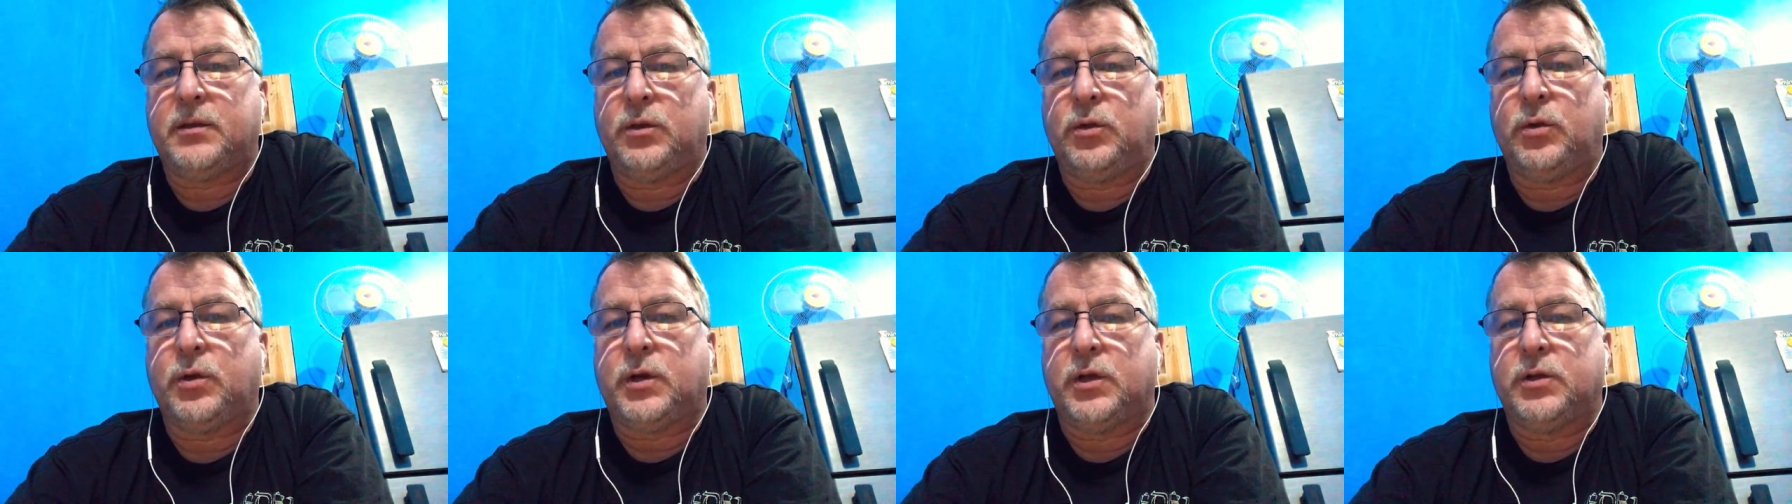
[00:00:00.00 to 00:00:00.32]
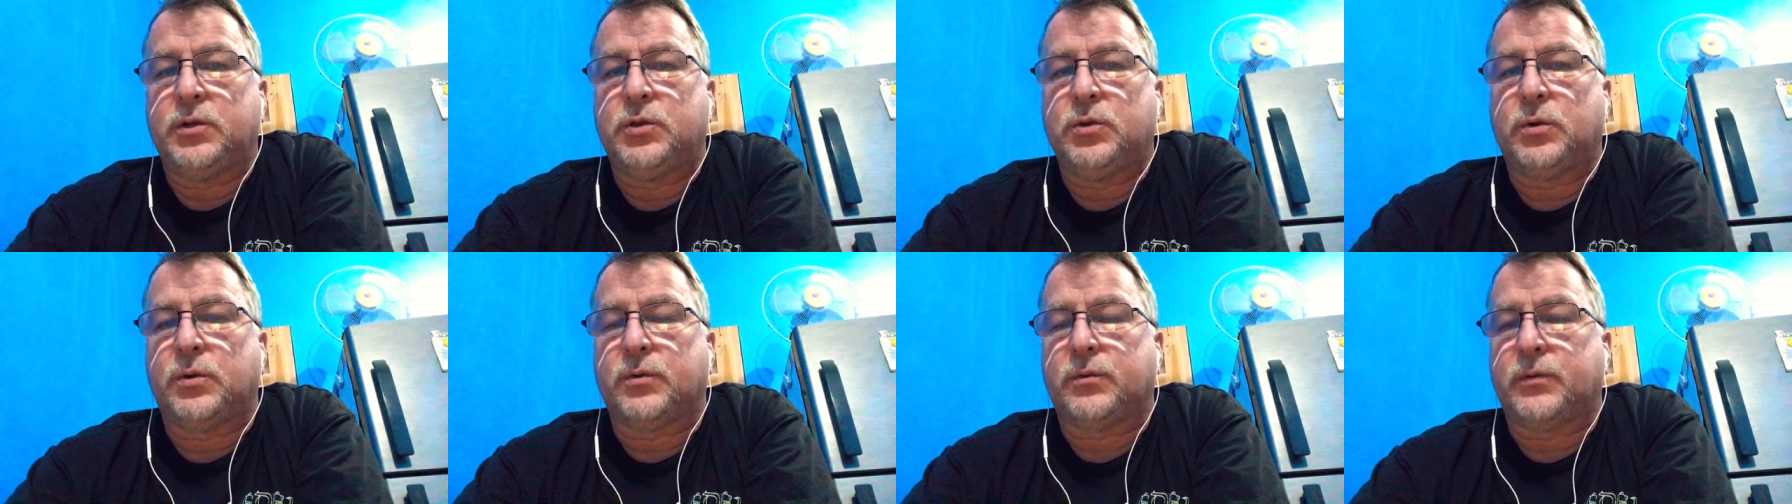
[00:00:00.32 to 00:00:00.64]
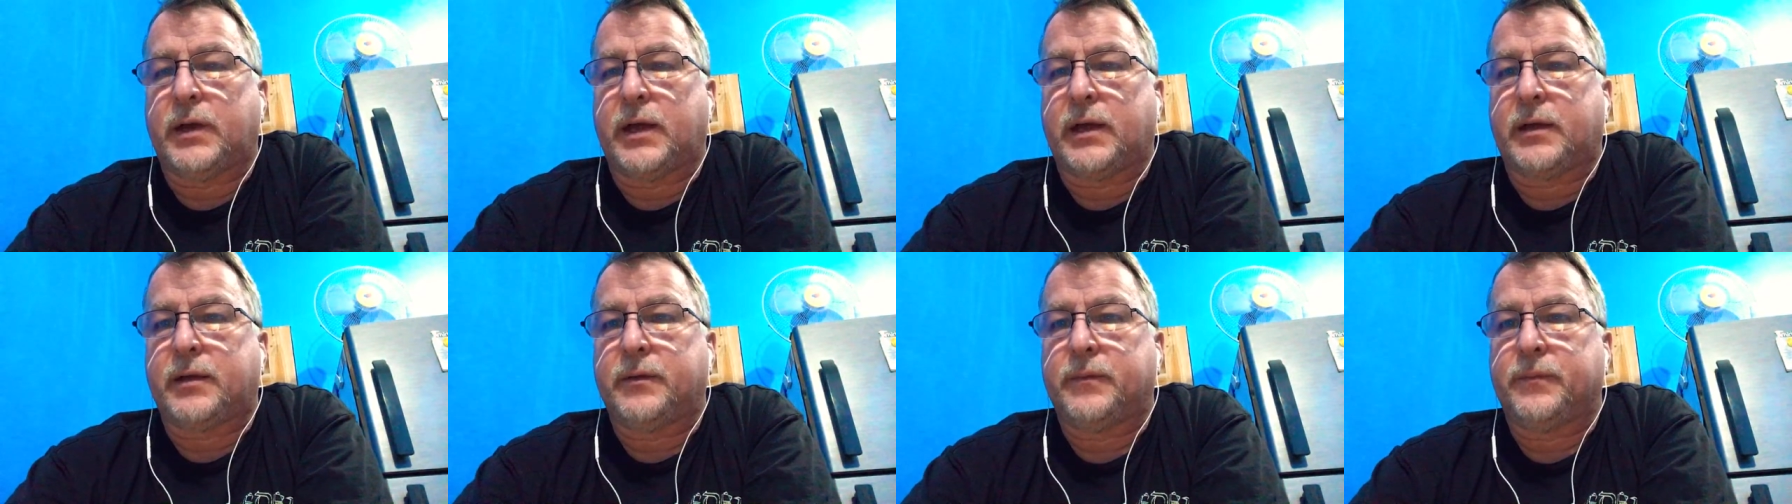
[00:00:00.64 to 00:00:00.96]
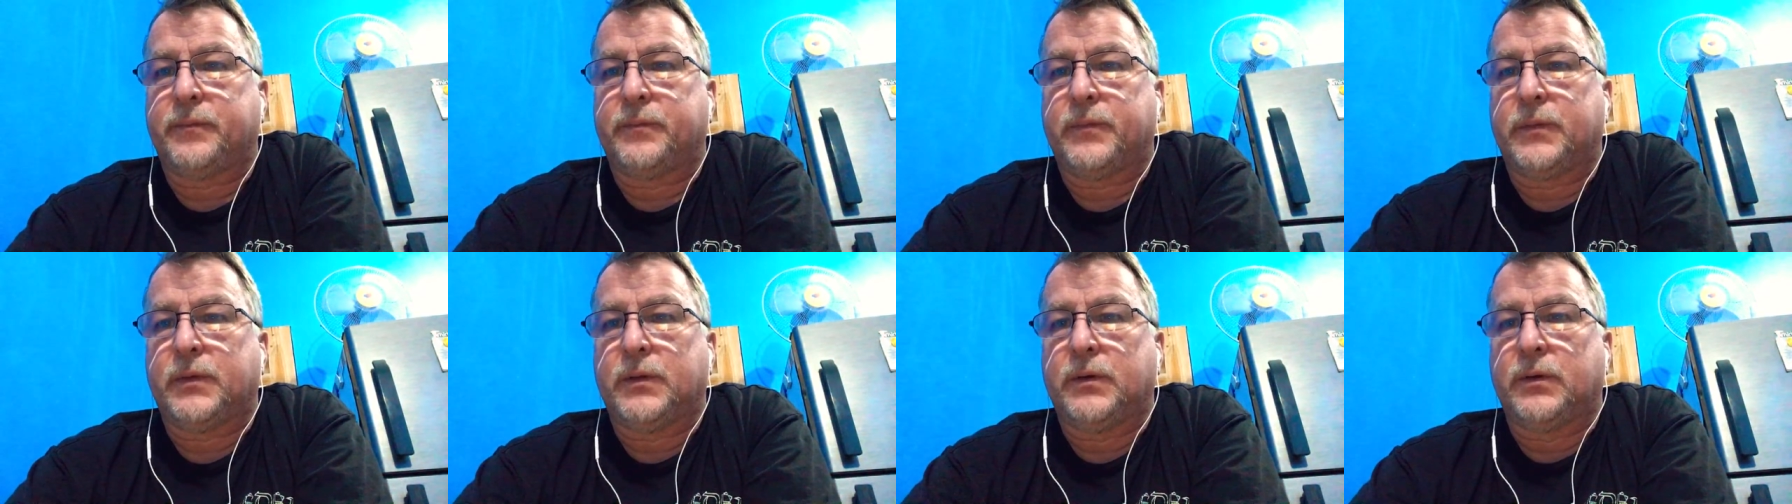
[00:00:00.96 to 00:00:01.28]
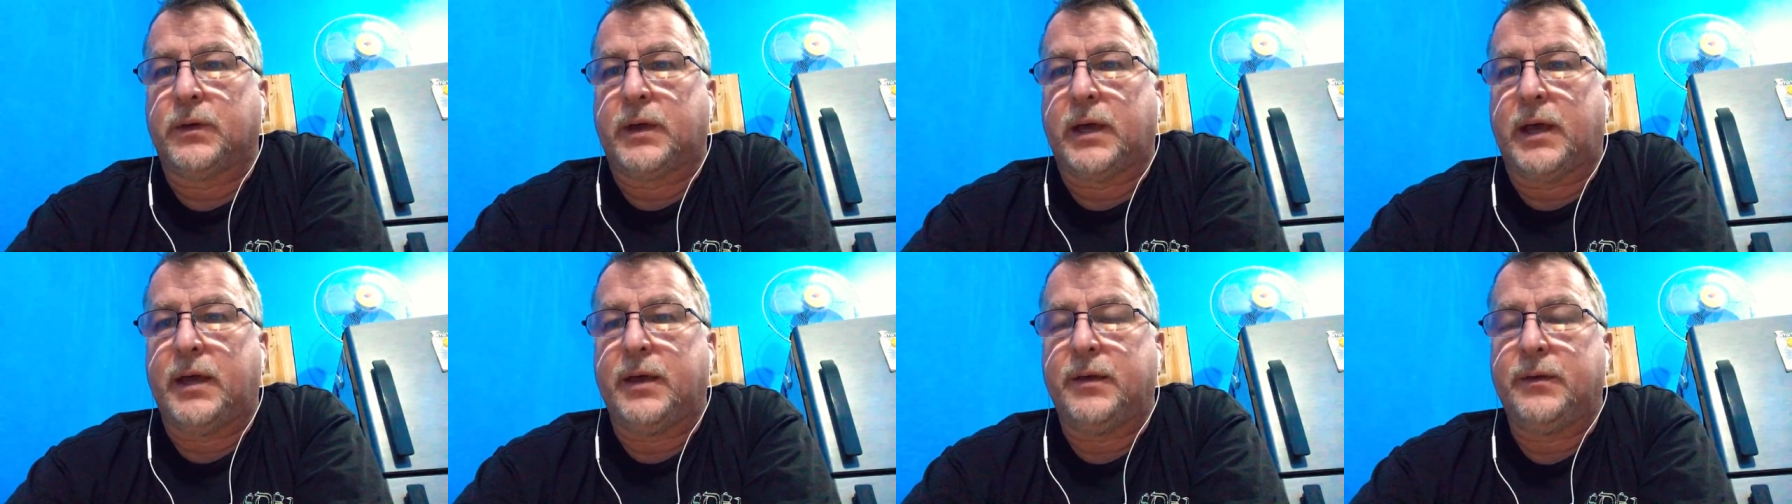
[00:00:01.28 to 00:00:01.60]
you can do it, Rick.
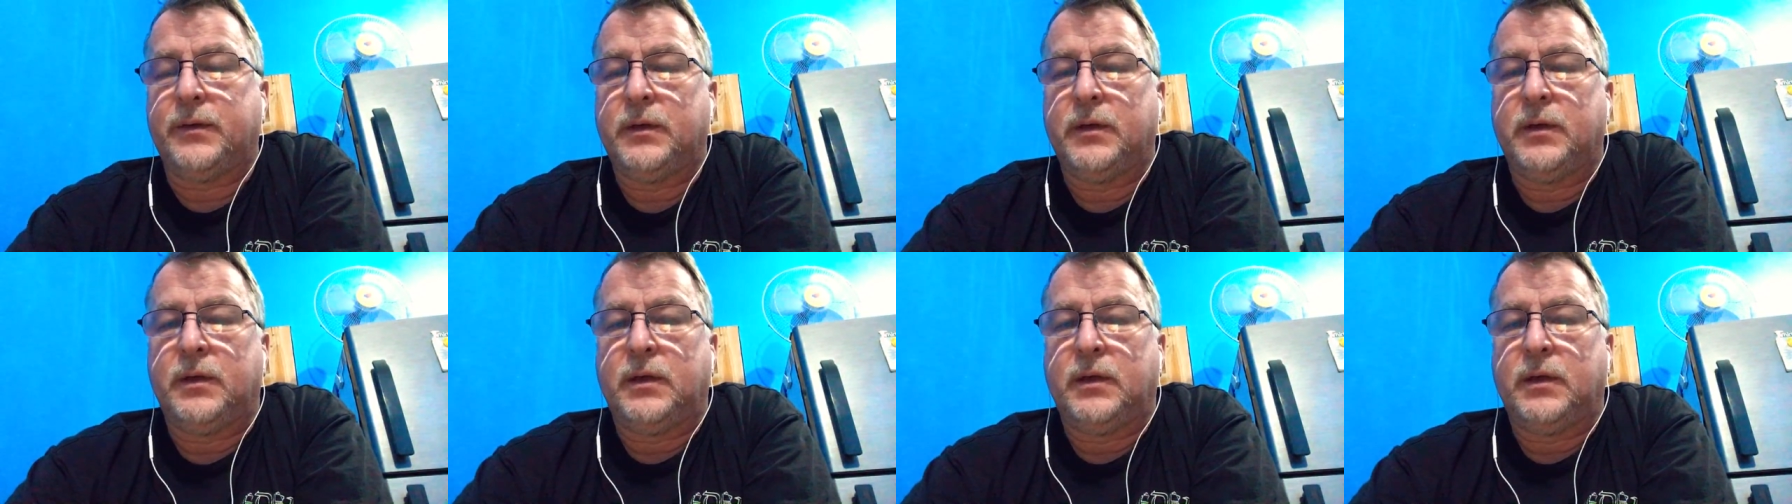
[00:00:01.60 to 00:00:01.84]
Okay?